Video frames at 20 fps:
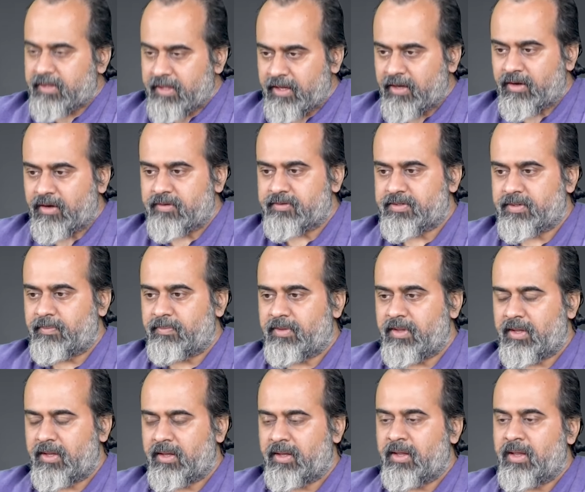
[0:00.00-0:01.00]
Think of
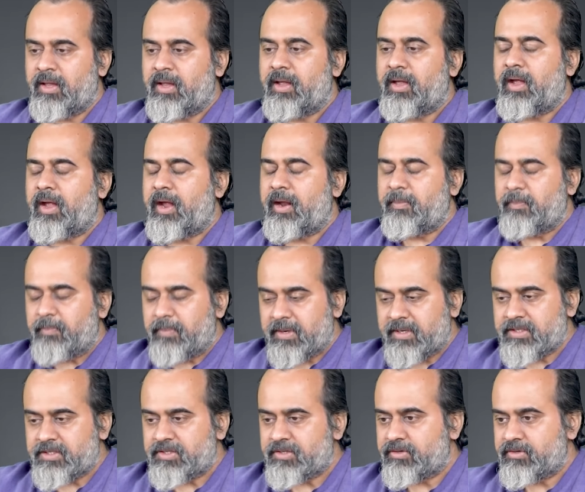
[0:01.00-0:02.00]
something and
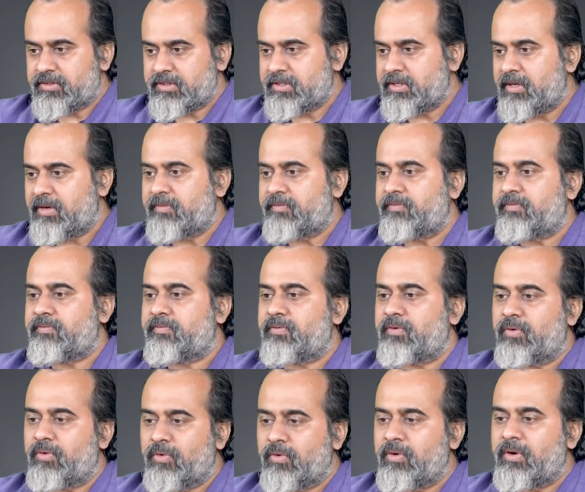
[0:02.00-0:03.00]
plunge yourself
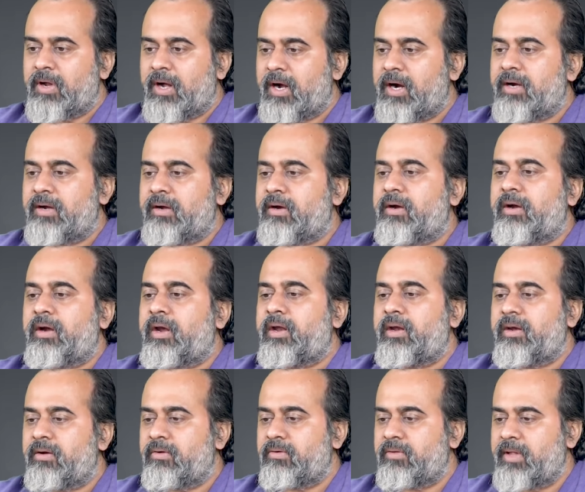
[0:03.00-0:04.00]
wholeheartedly
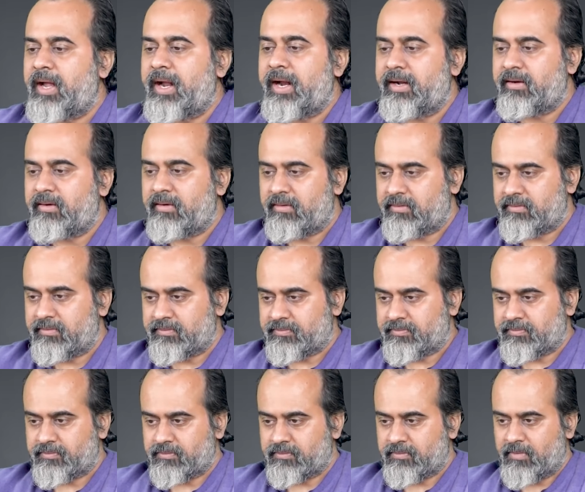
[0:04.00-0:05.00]
into that.
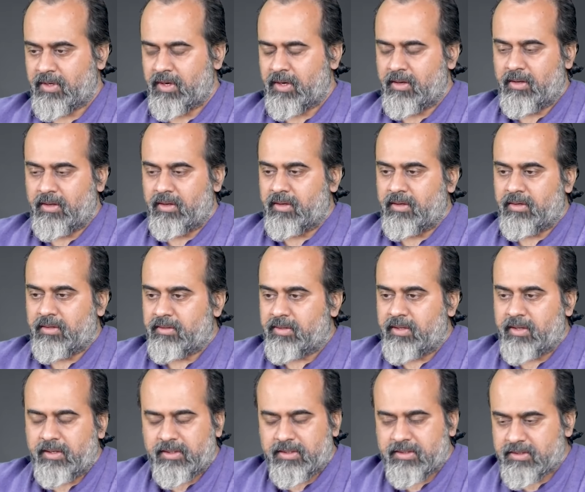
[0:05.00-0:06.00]

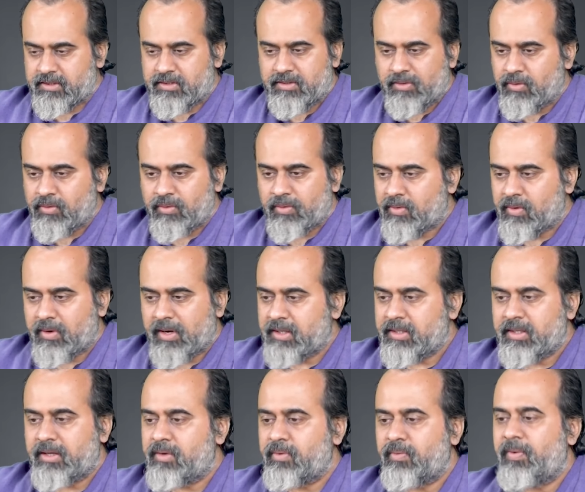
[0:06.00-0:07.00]
There is no
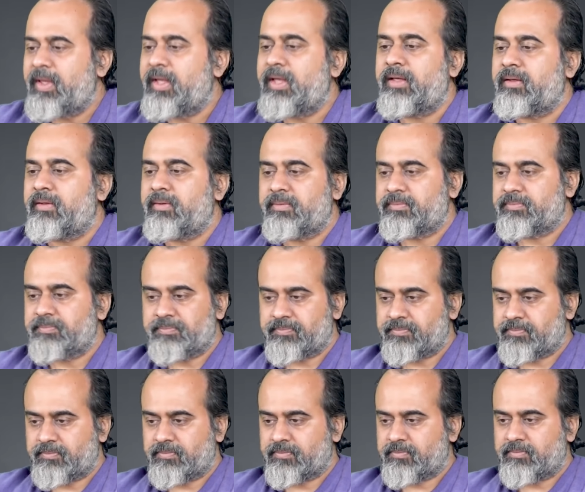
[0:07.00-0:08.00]
other way.
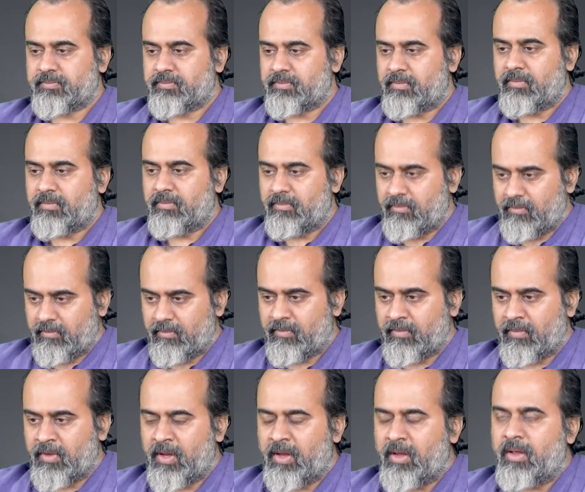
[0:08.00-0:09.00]

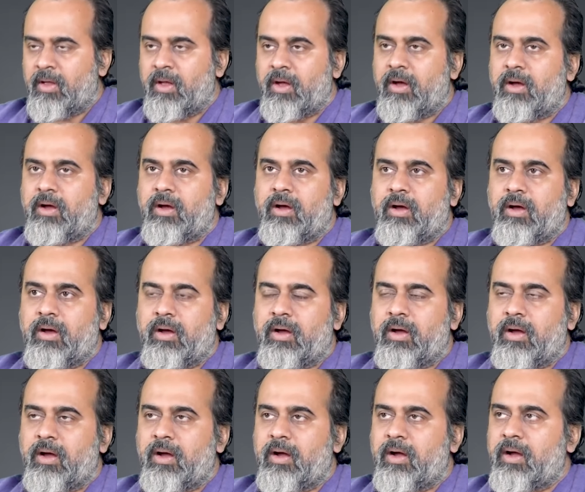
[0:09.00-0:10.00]
Hmm?
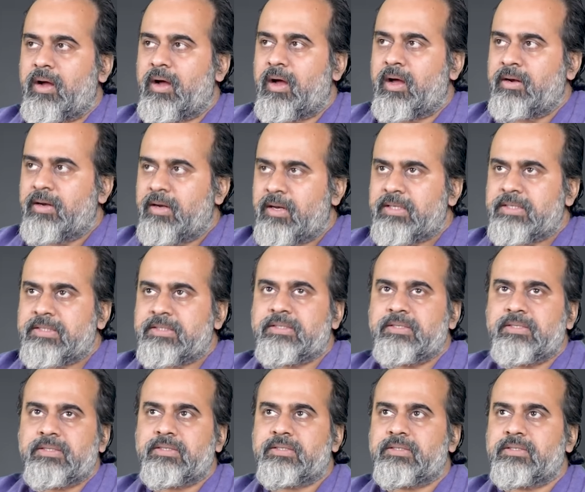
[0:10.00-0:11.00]

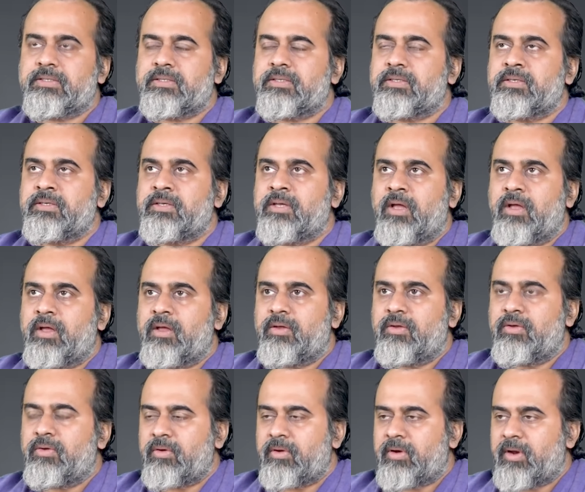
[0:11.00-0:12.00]
Unless
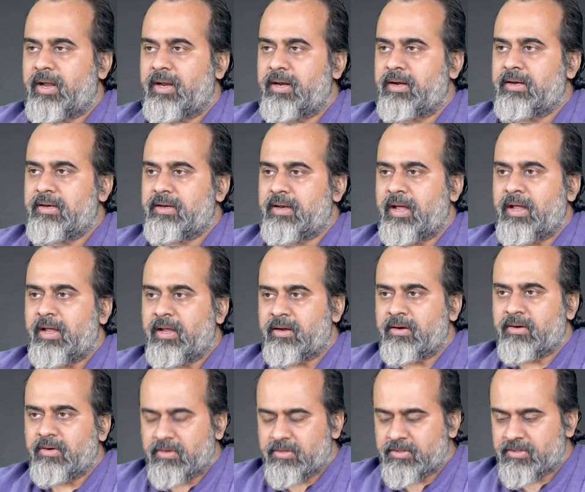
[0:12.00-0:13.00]
your
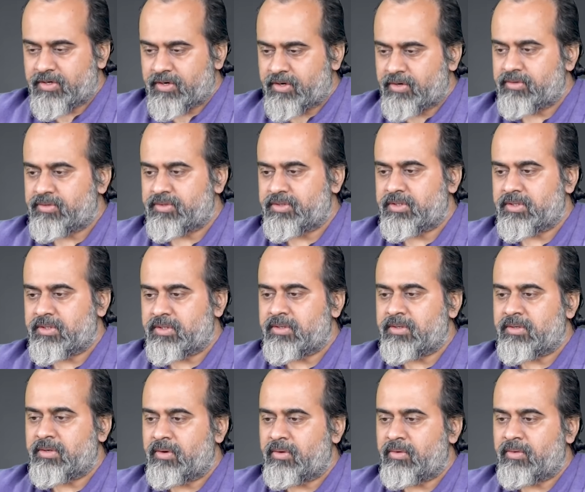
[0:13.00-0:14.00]
entire
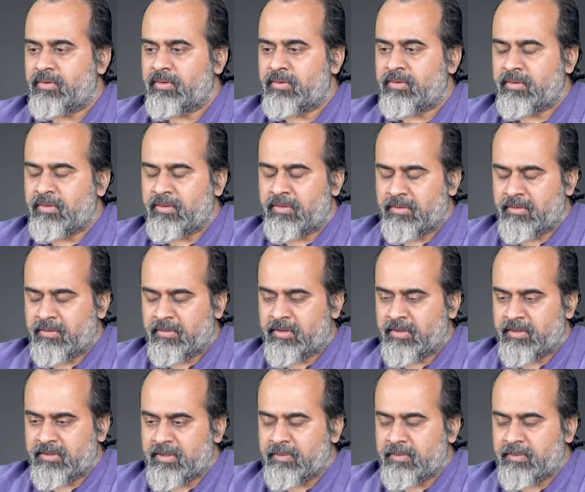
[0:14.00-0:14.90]
constitution, your the